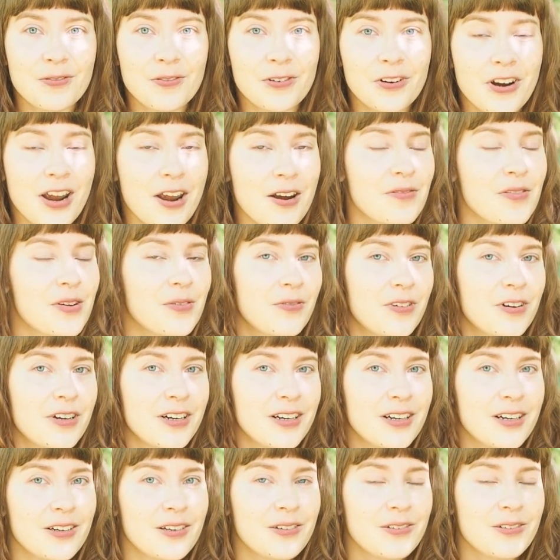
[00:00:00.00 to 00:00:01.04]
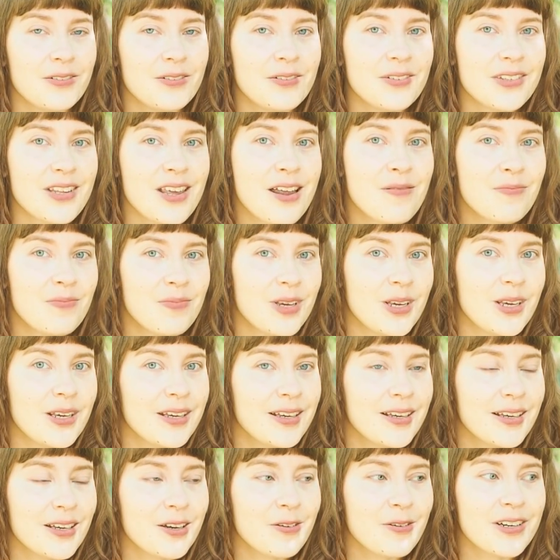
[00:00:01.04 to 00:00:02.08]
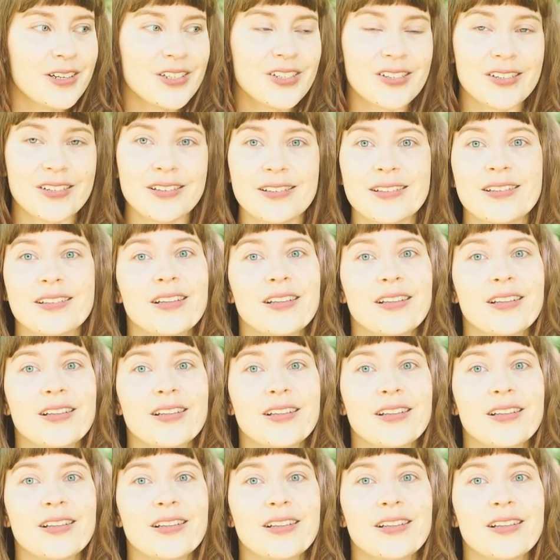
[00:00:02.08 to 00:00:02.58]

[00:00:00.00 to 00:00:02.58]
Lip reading: for everyone who sent me questions.